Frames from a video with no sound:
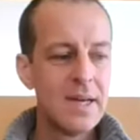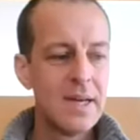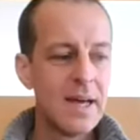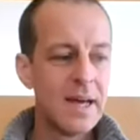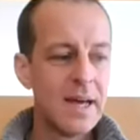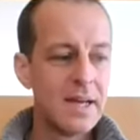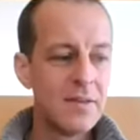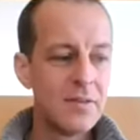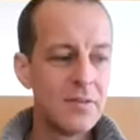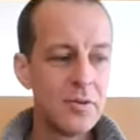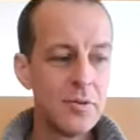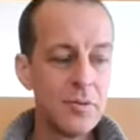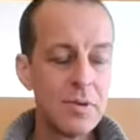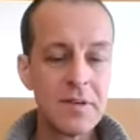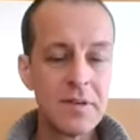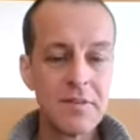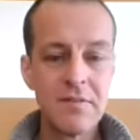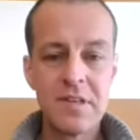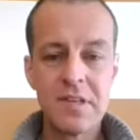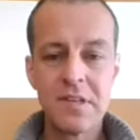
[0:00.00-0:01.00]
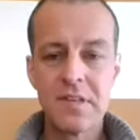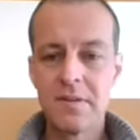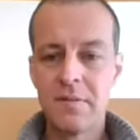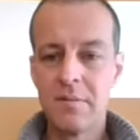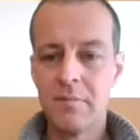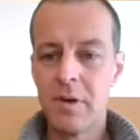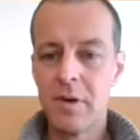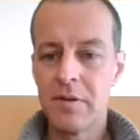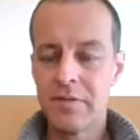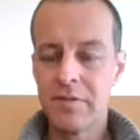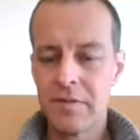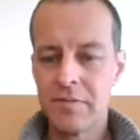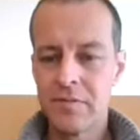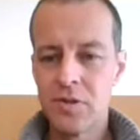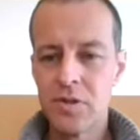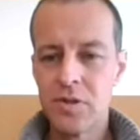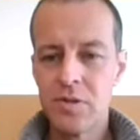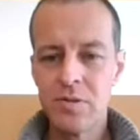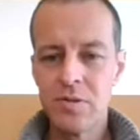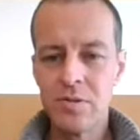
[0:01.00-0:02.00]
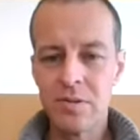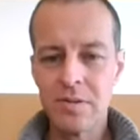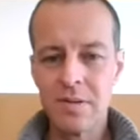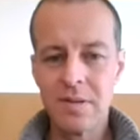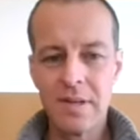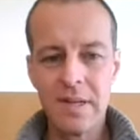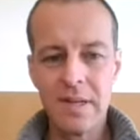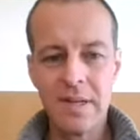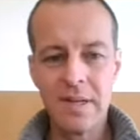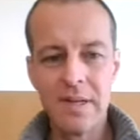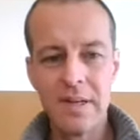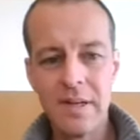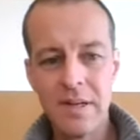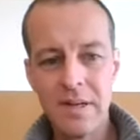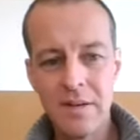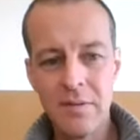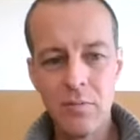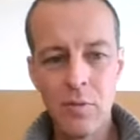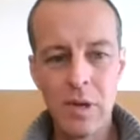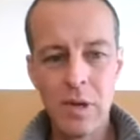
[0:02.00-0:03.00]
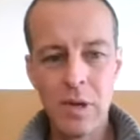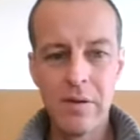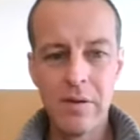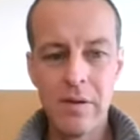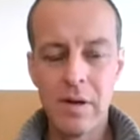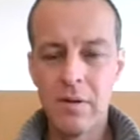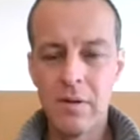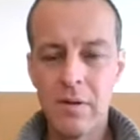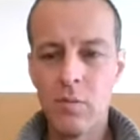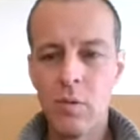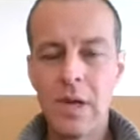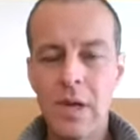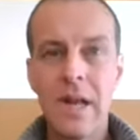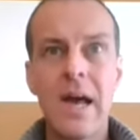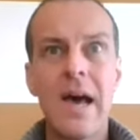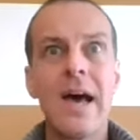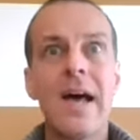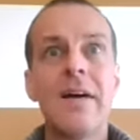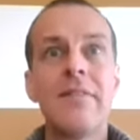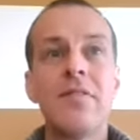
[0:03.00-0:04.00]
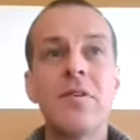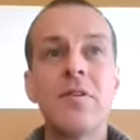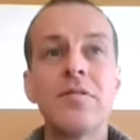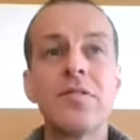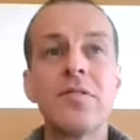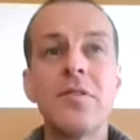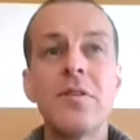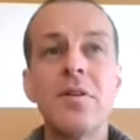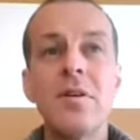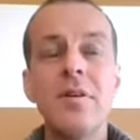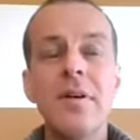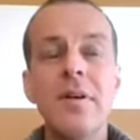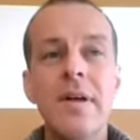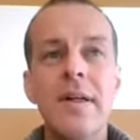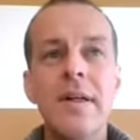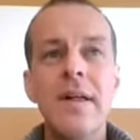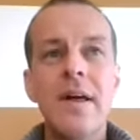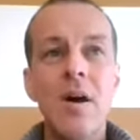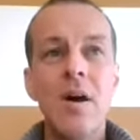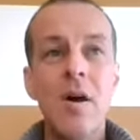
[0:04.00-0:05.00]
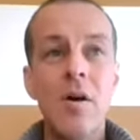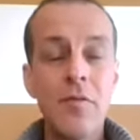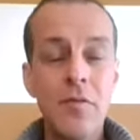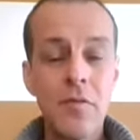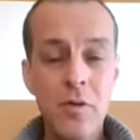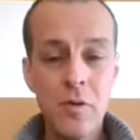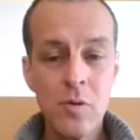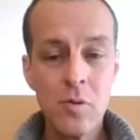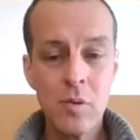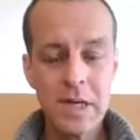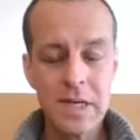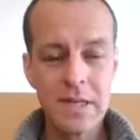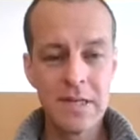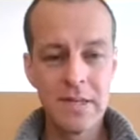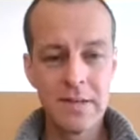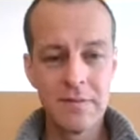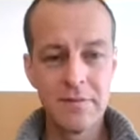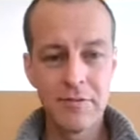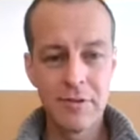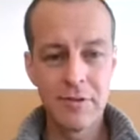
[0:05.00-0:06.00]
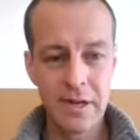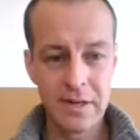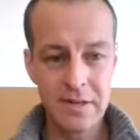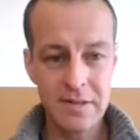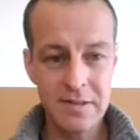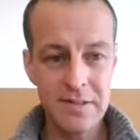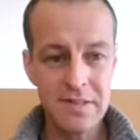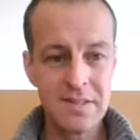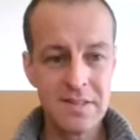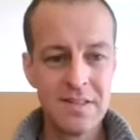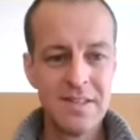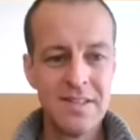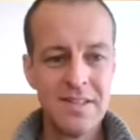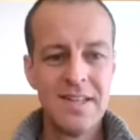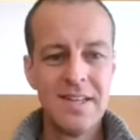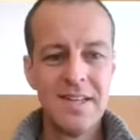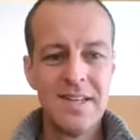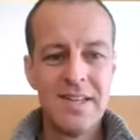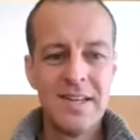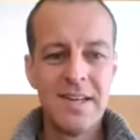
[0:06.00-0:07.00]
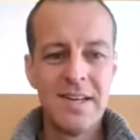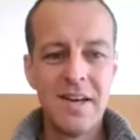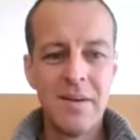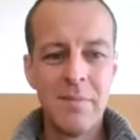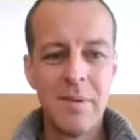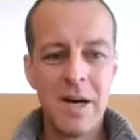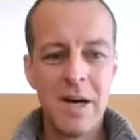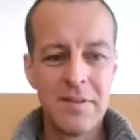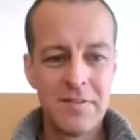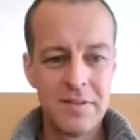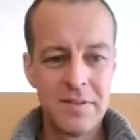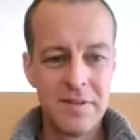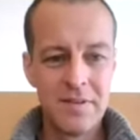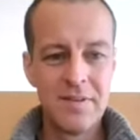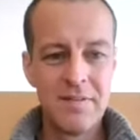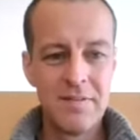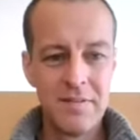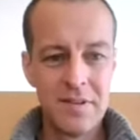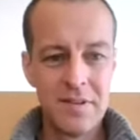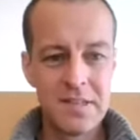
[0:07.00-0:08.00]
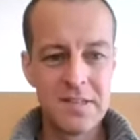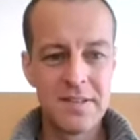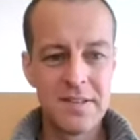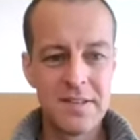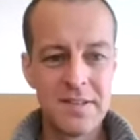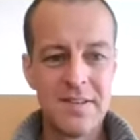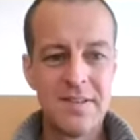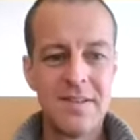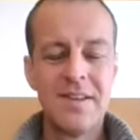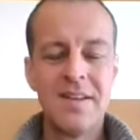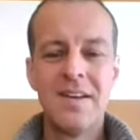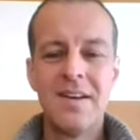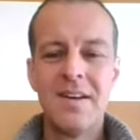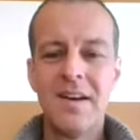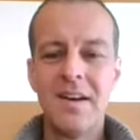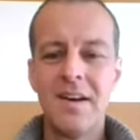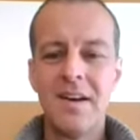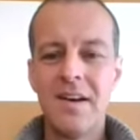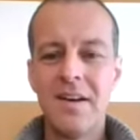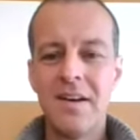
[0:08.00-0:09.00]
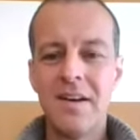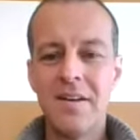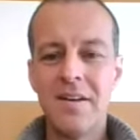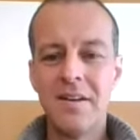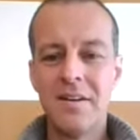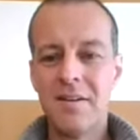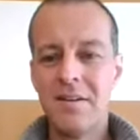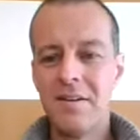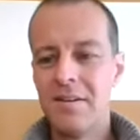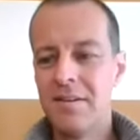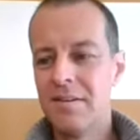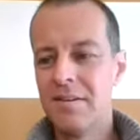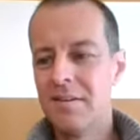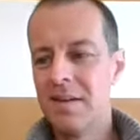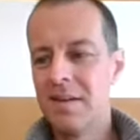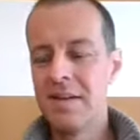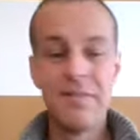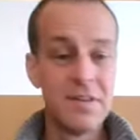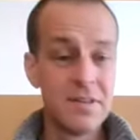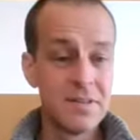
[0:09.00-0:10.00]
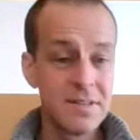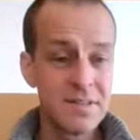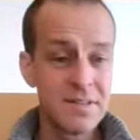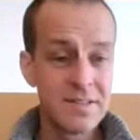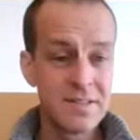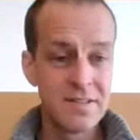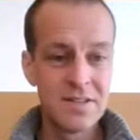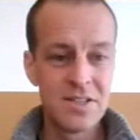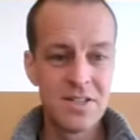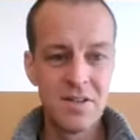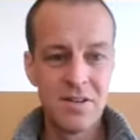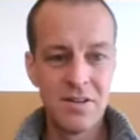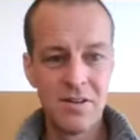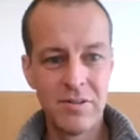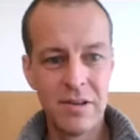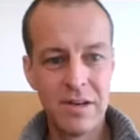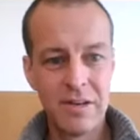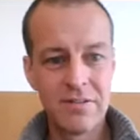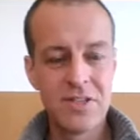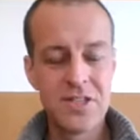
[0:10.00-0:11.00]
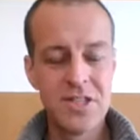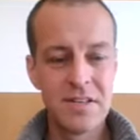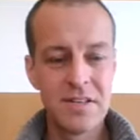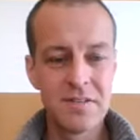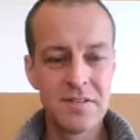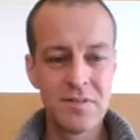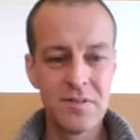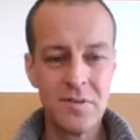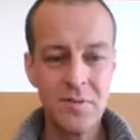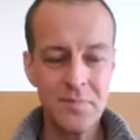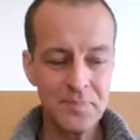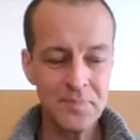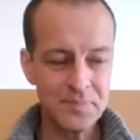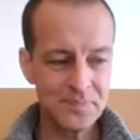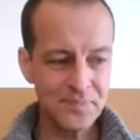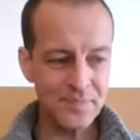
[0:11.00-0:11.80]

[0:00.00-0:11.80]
And during this month of June, uh, we, we have also a full week in France about this uh, events around Shiatsu.